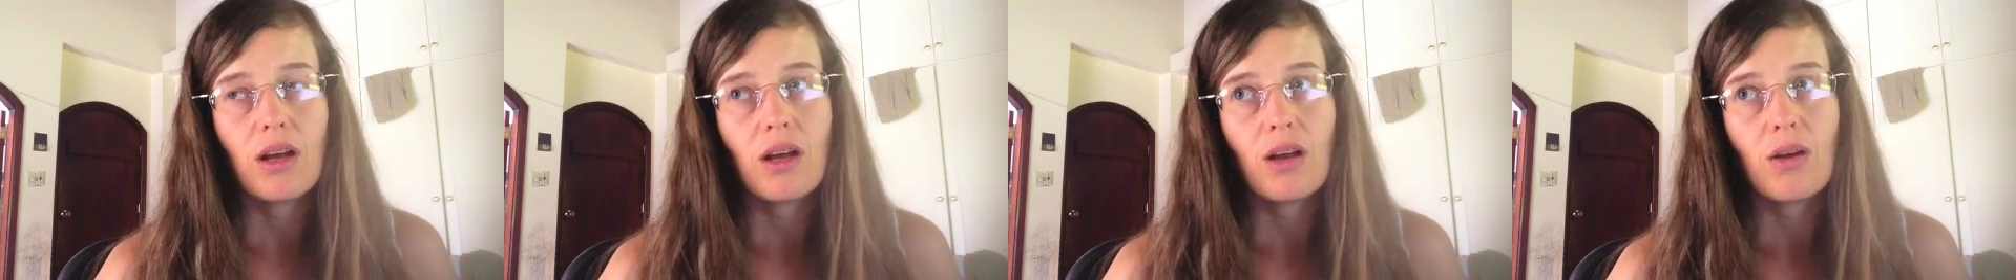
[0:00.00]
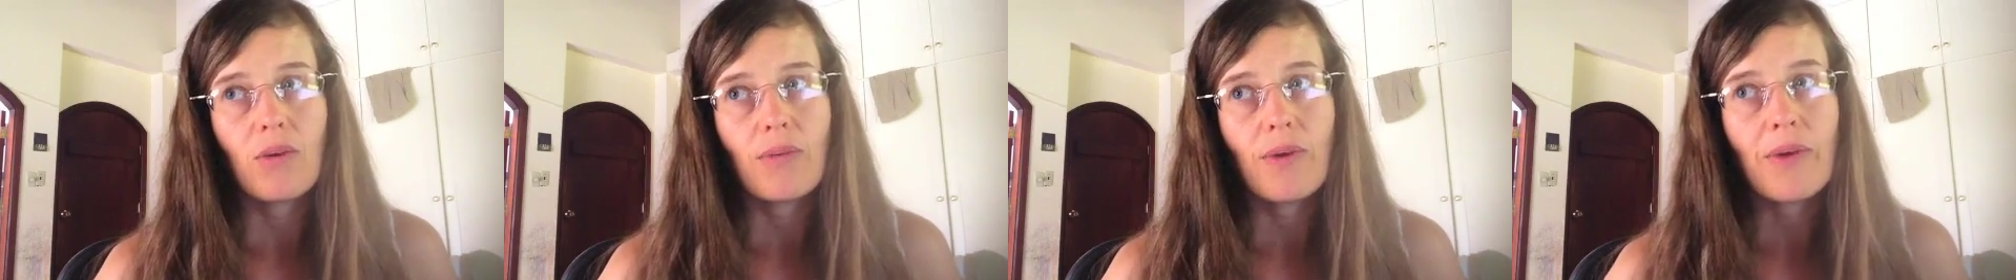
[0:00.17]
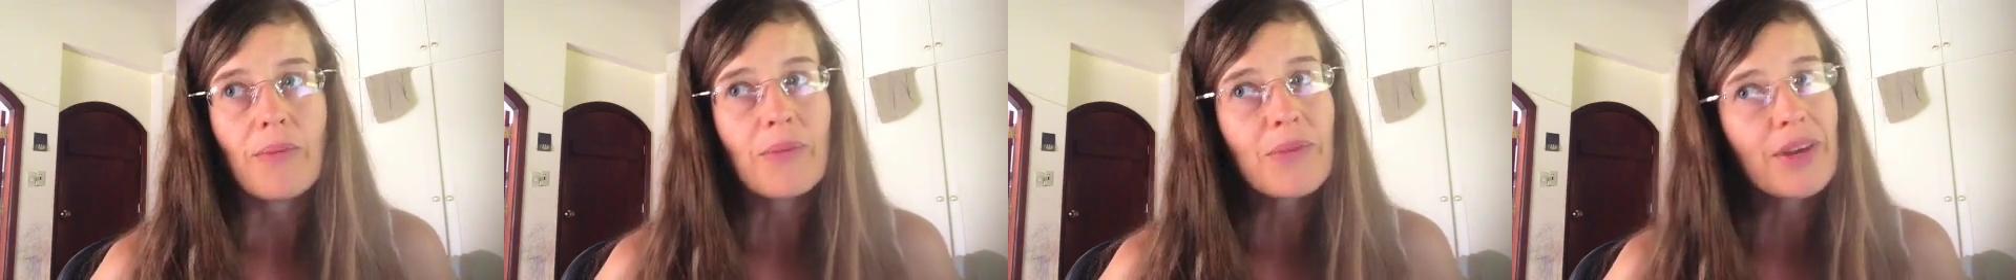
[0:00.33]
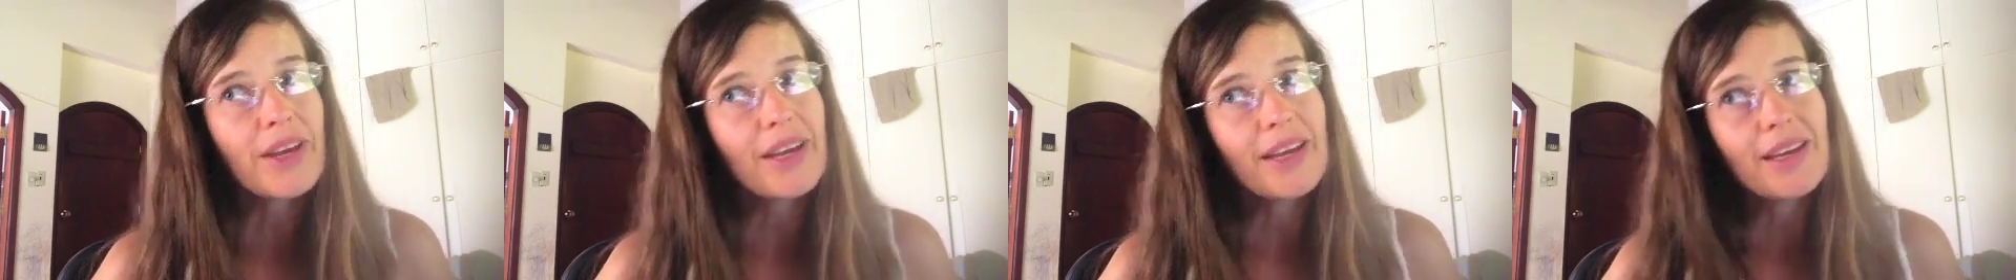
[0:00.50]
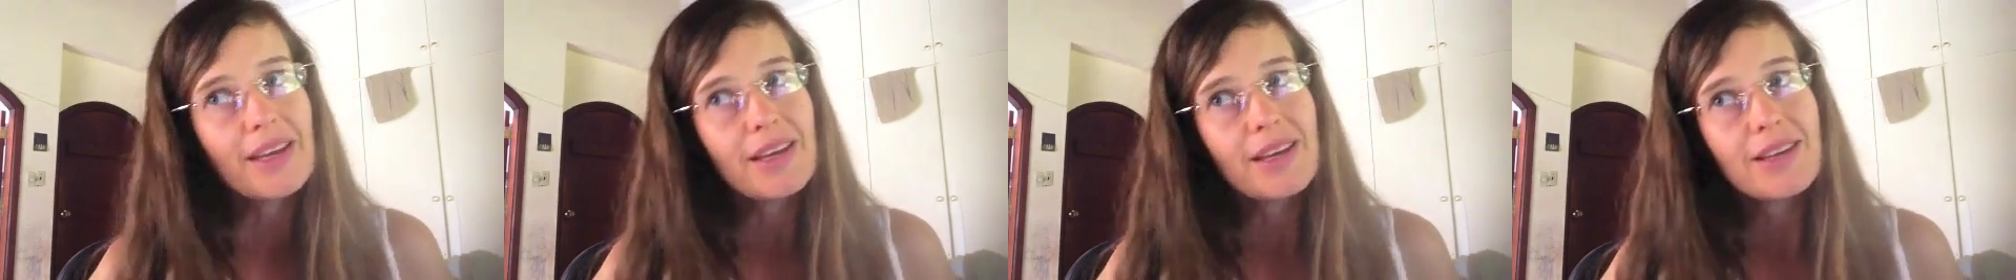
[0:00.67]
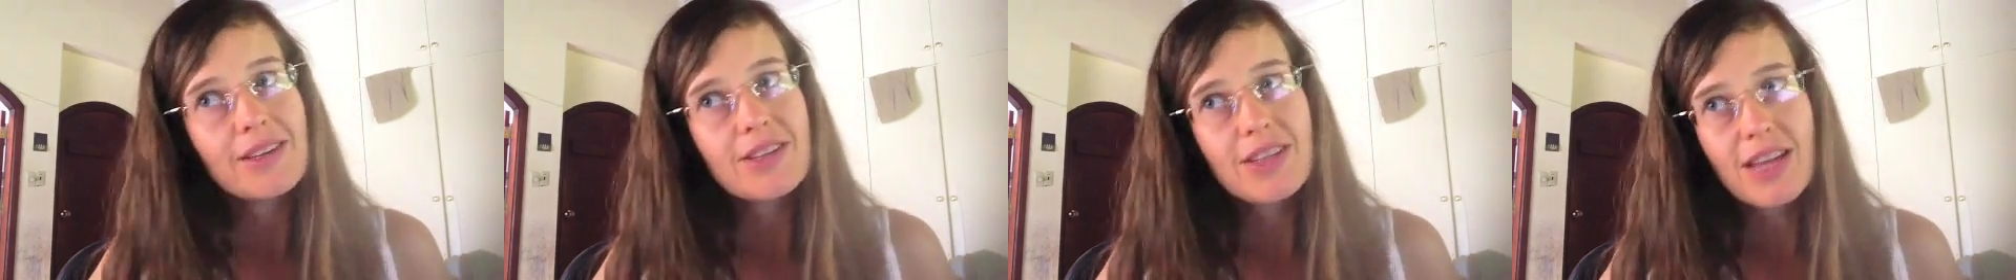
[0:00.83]
when
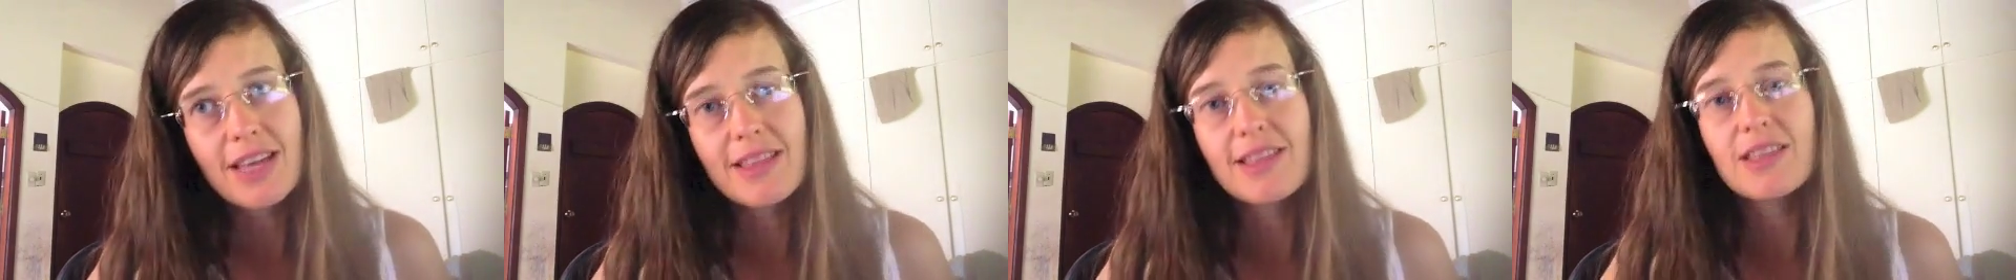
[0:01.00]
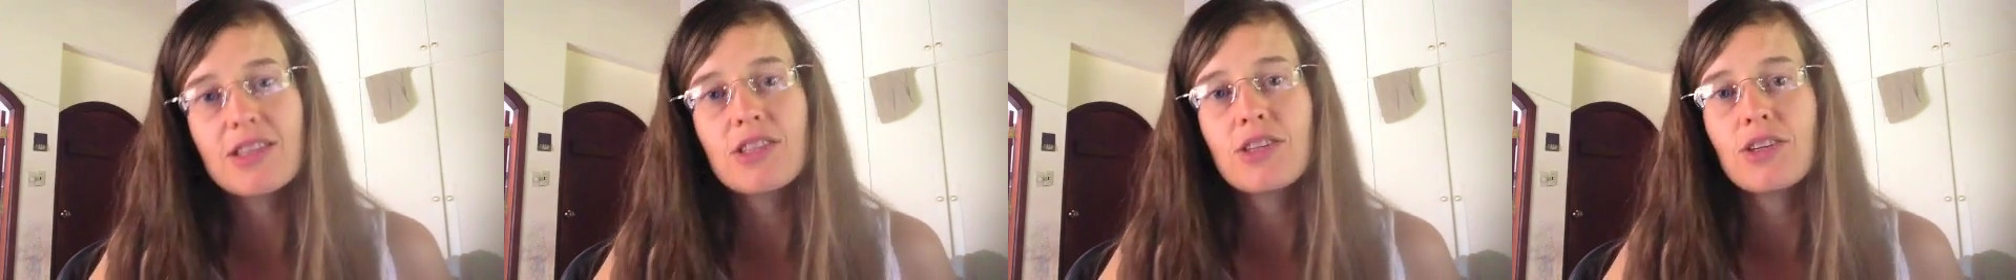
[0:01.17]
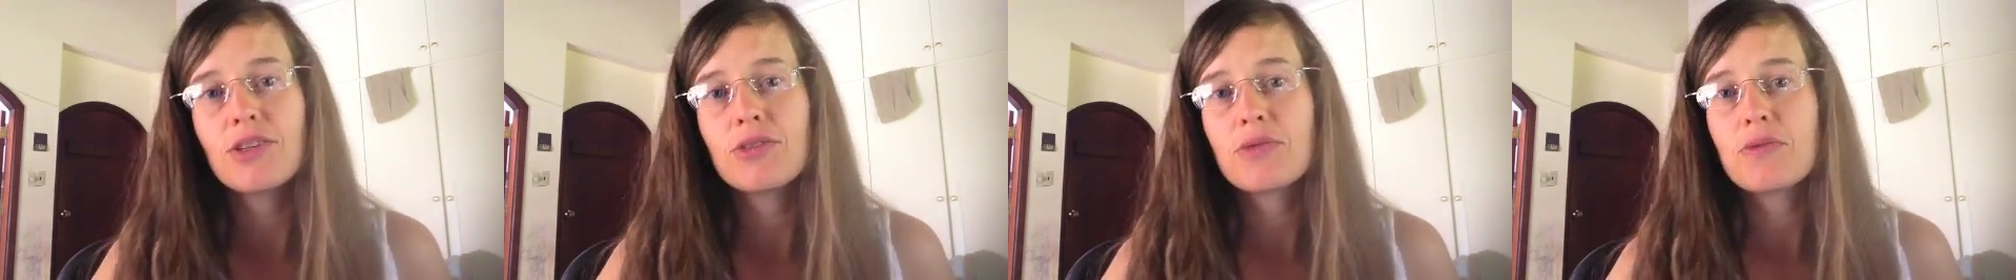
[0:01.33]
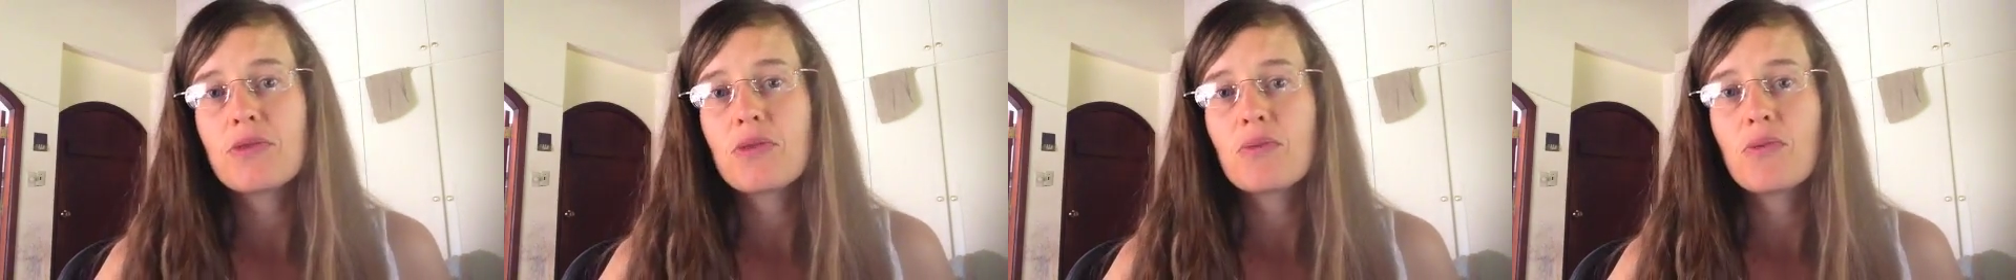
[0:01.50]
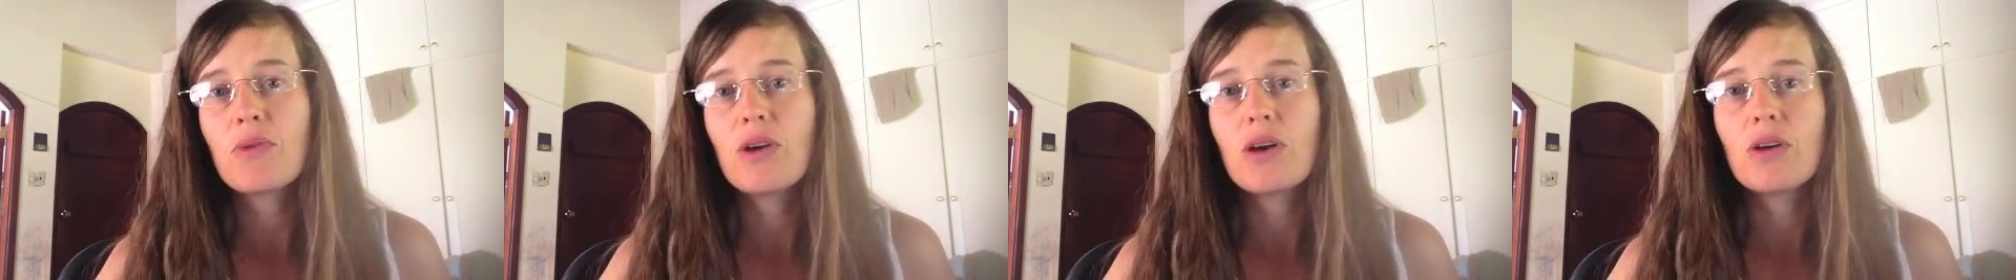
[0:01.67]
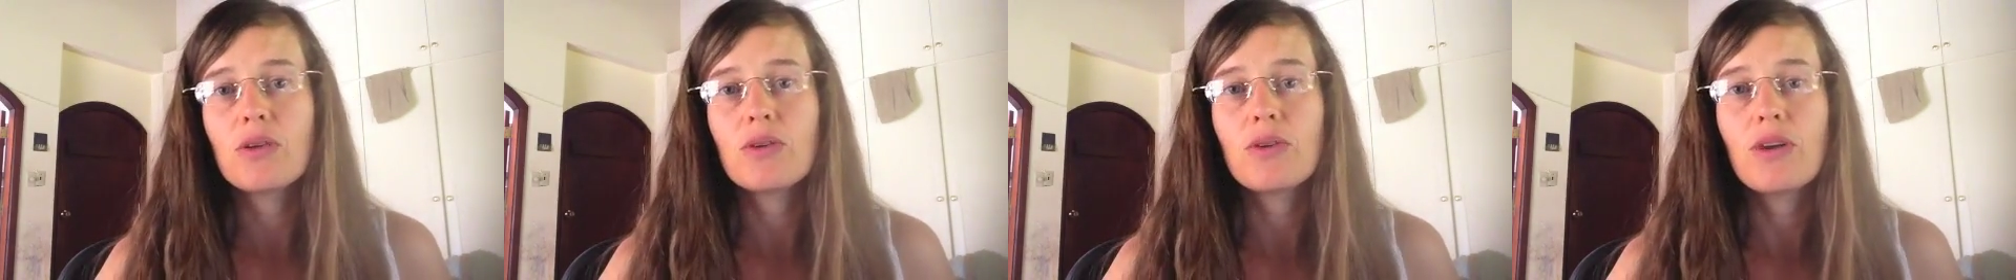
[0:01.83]
we shared this news with the
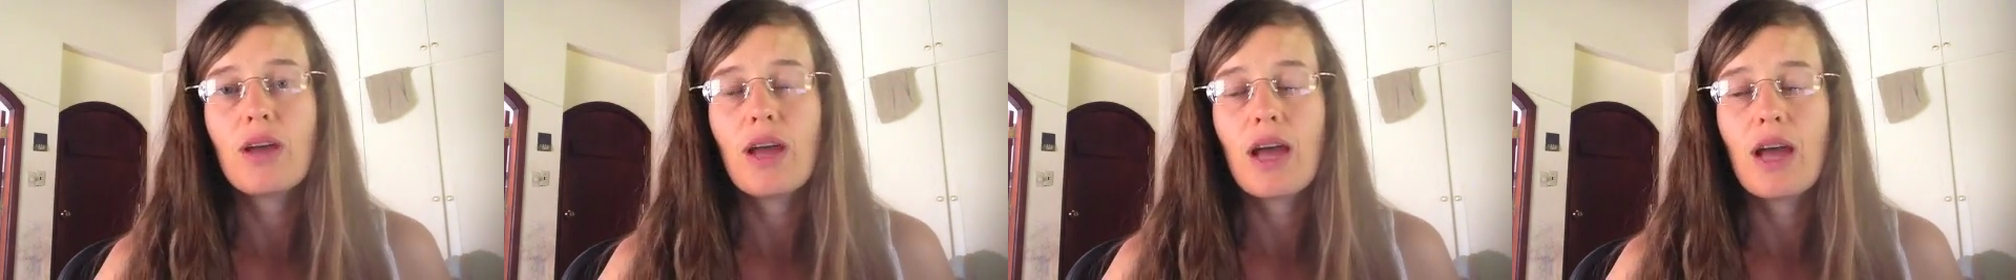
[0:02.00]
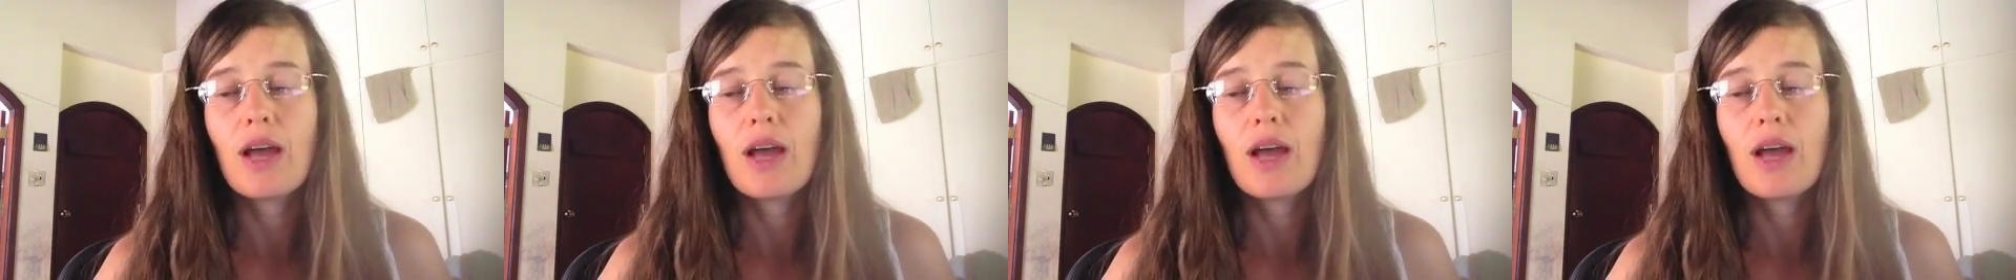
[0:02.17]
world,